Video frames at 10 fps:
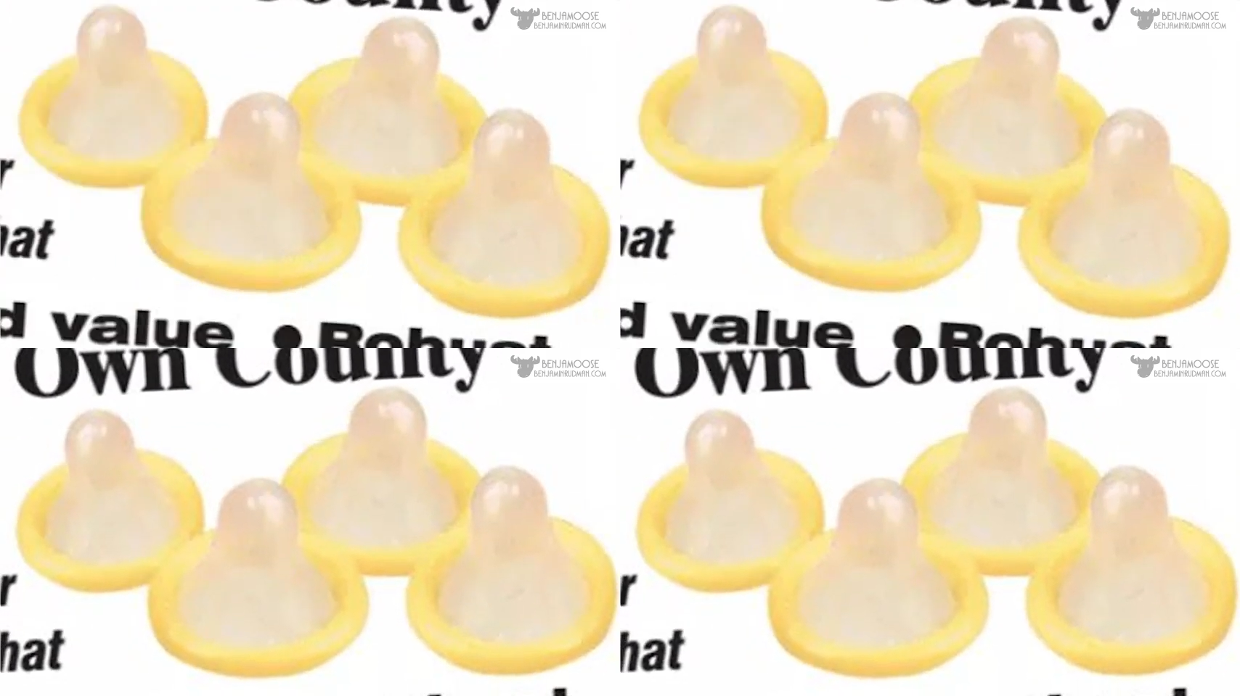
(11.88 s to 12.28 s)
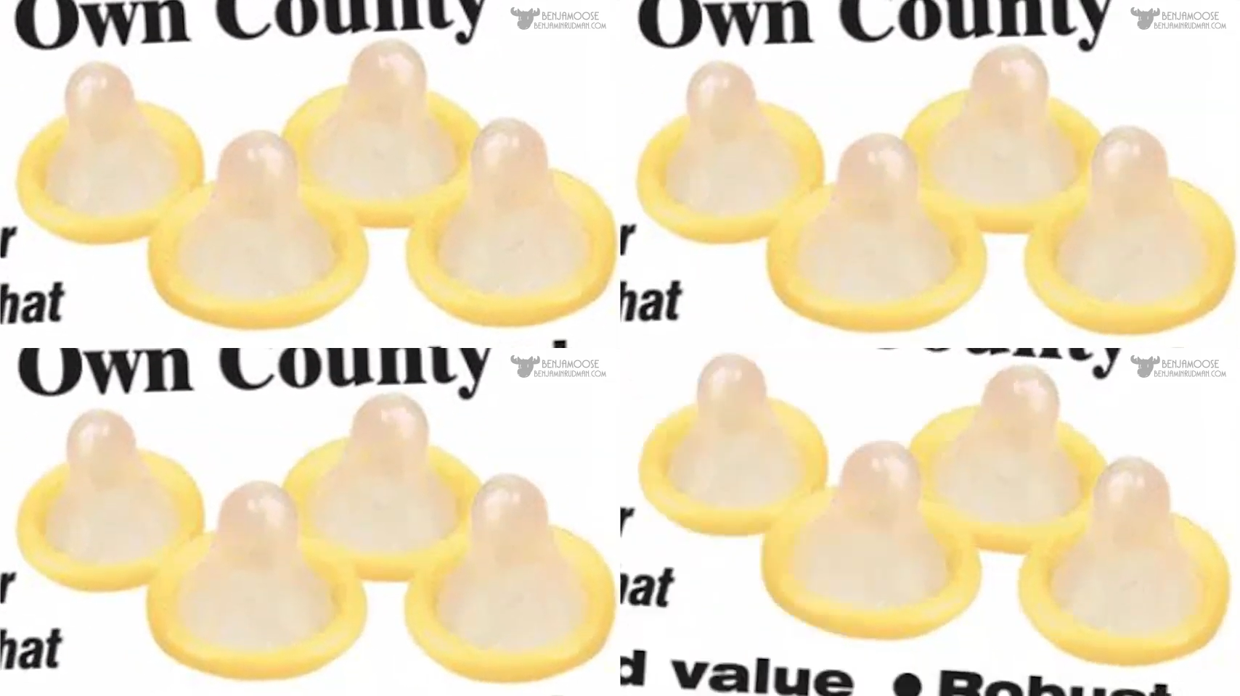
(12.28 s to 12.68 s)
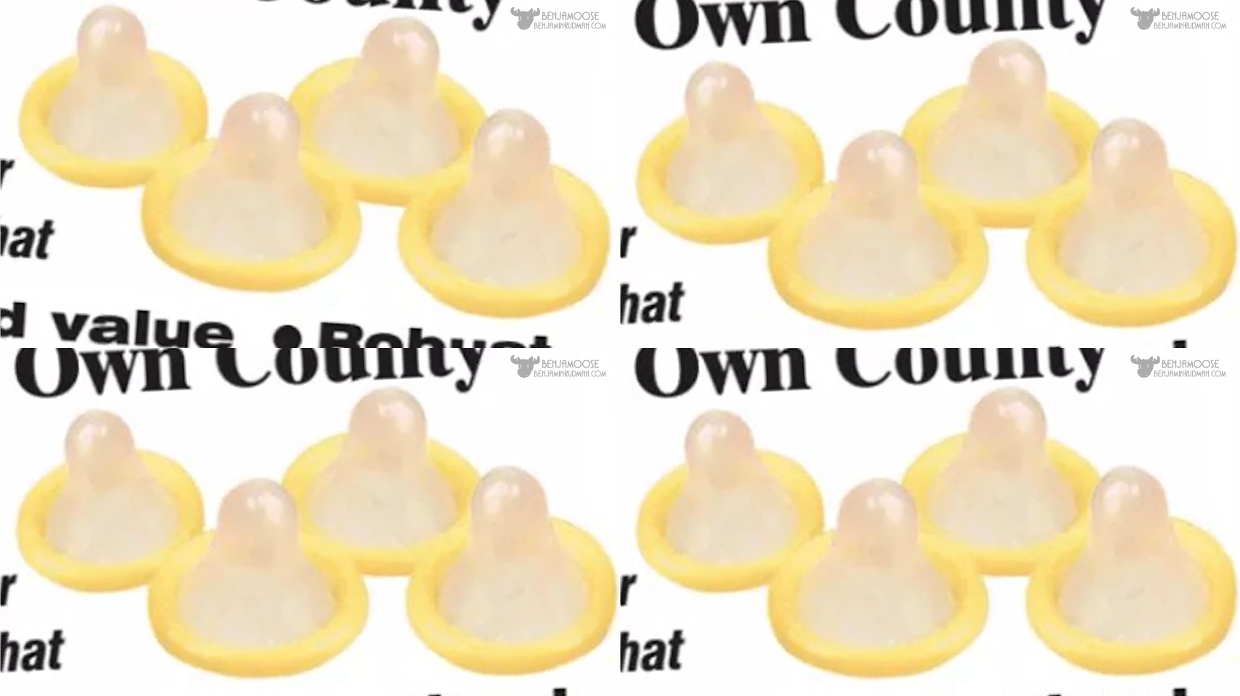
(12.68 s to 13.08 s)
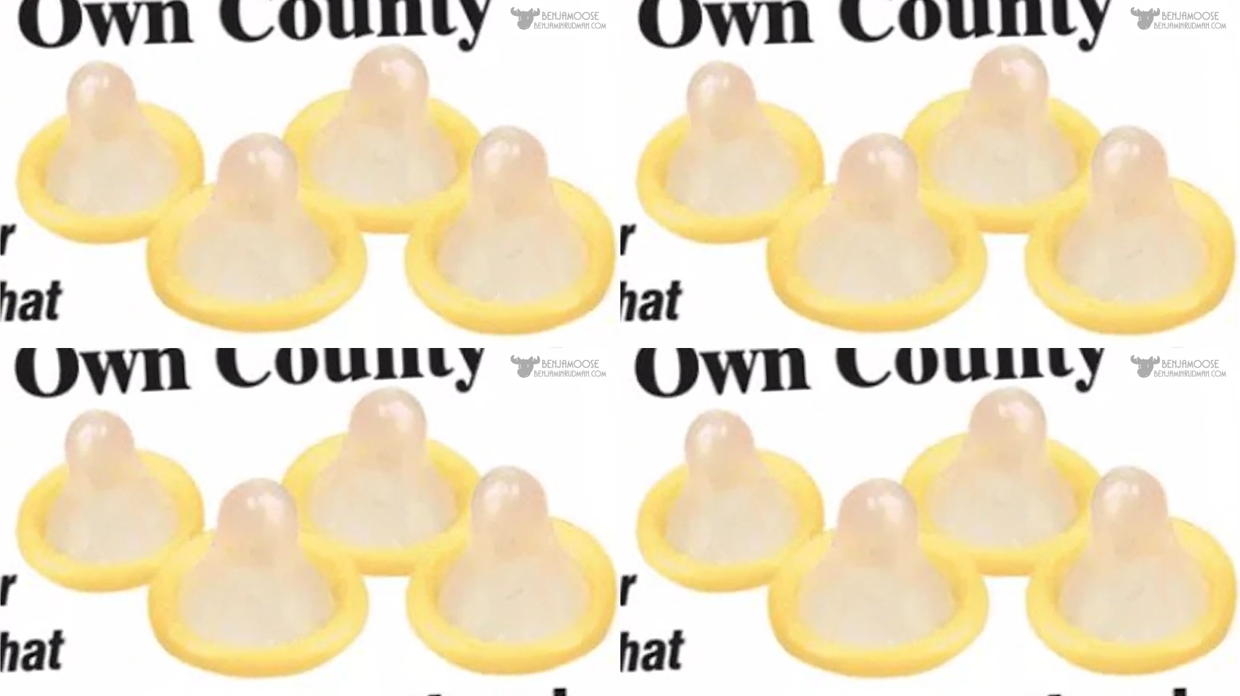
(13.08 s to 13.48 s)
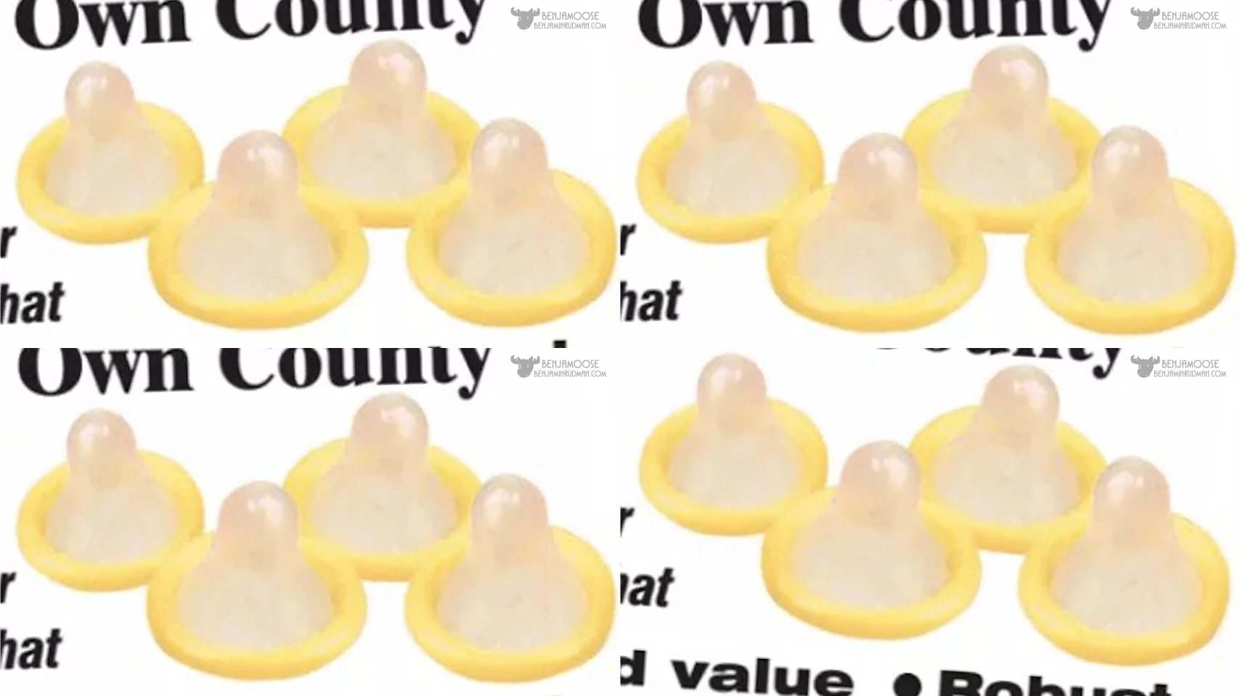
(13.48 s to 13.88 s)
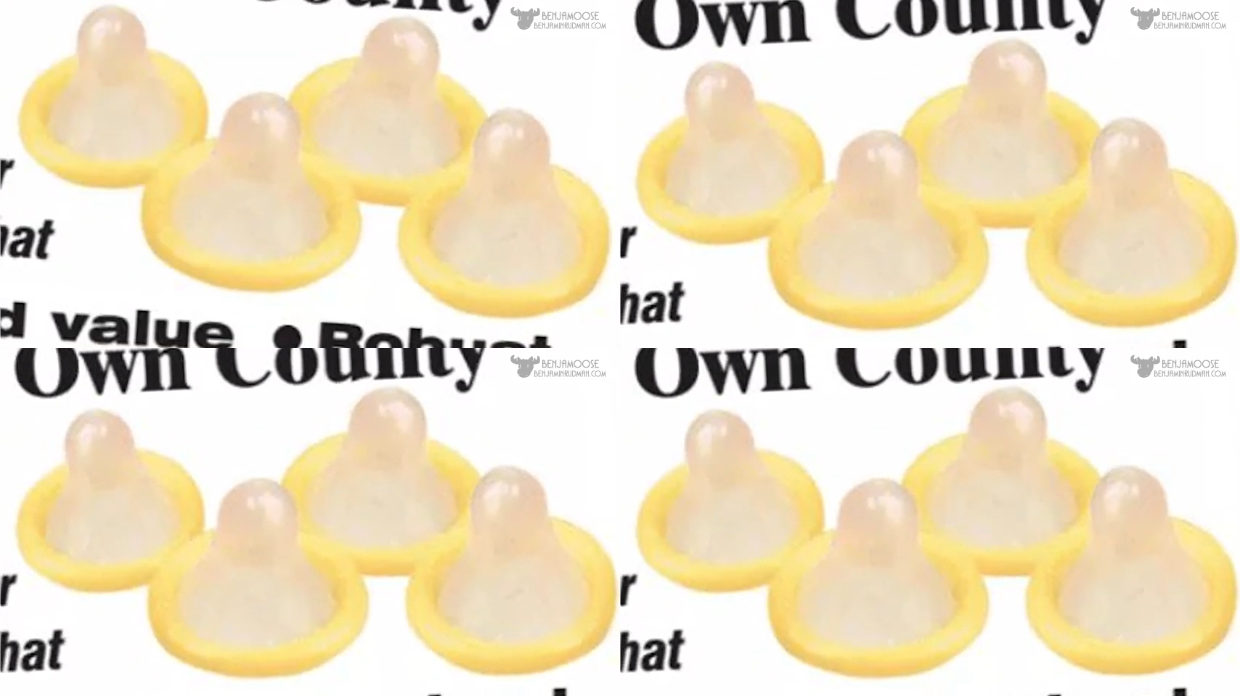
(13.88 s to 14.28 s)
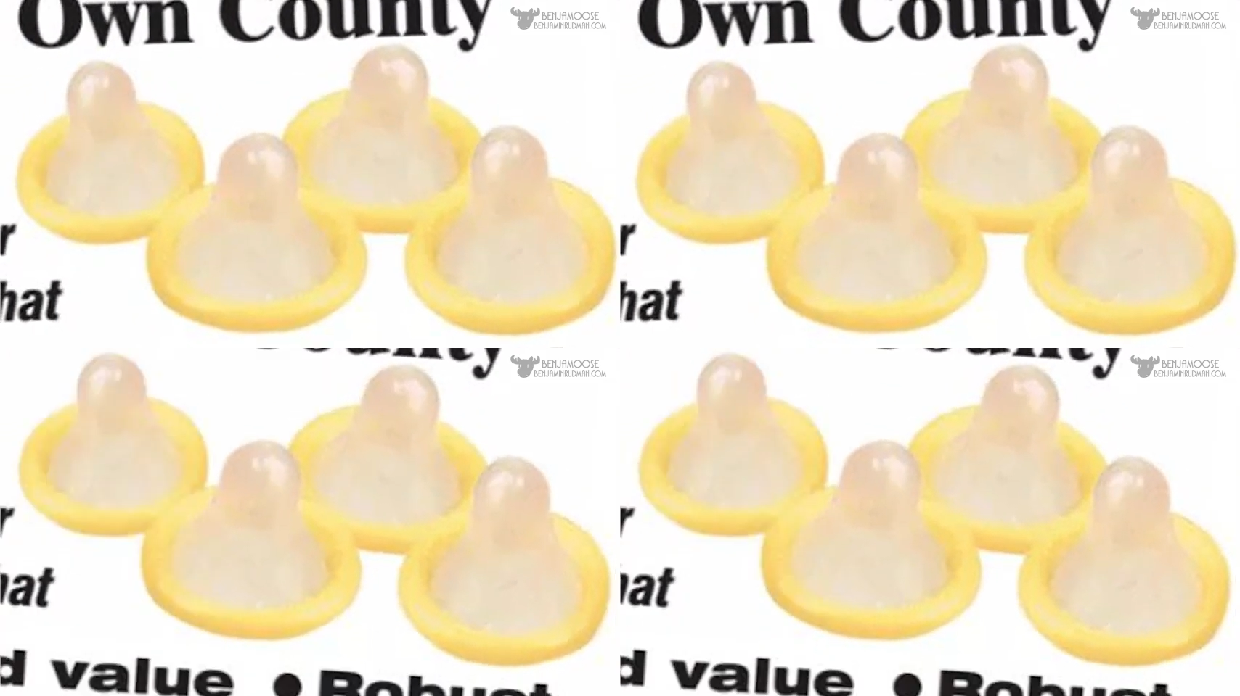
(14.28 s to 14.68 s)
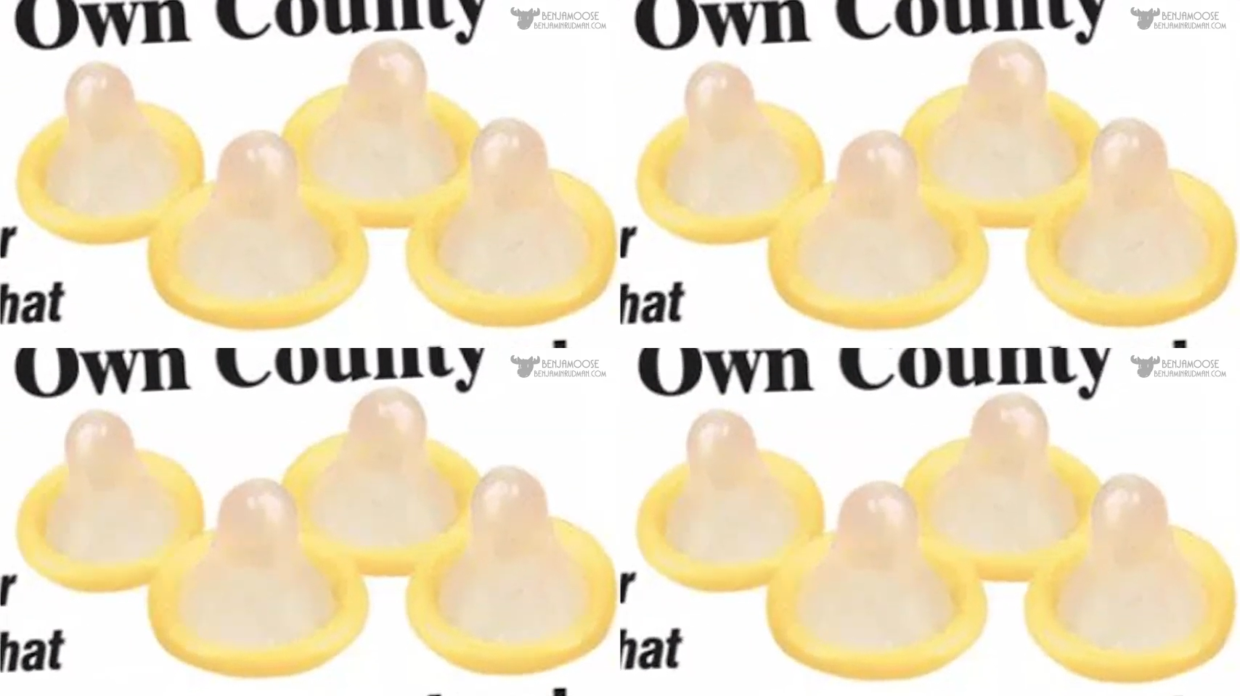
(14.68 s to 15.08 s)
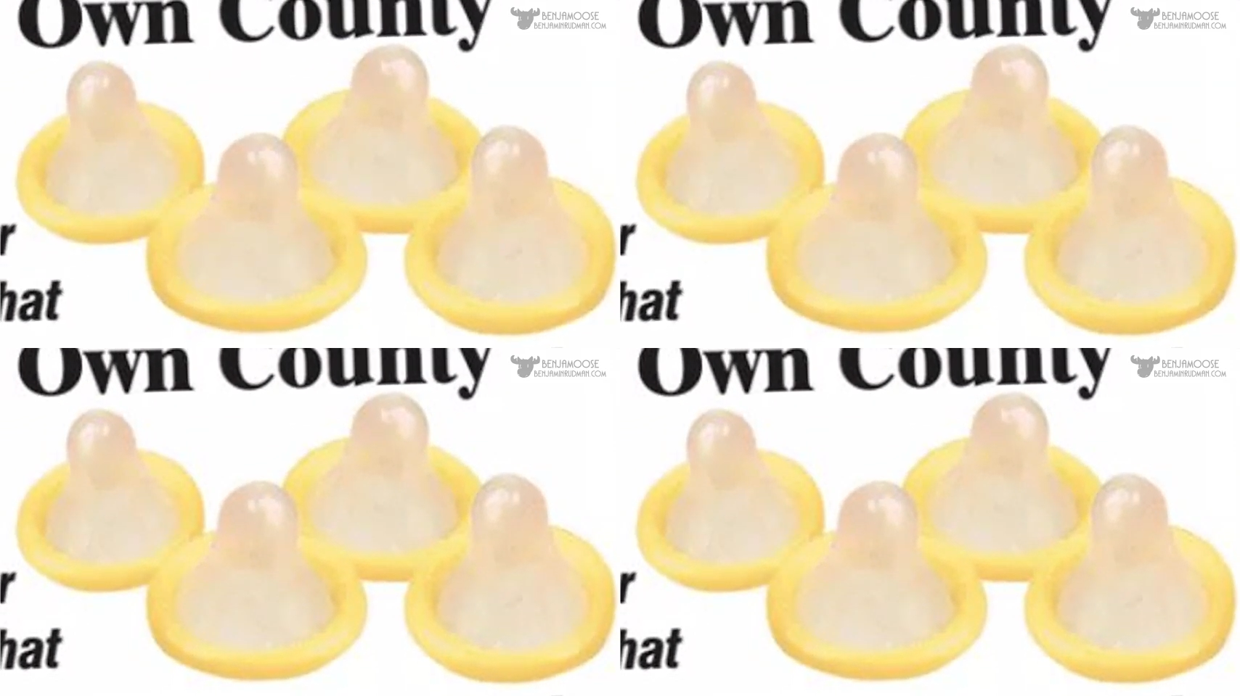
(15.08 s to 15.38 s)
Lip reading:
No face is visible, so there are no lips to read.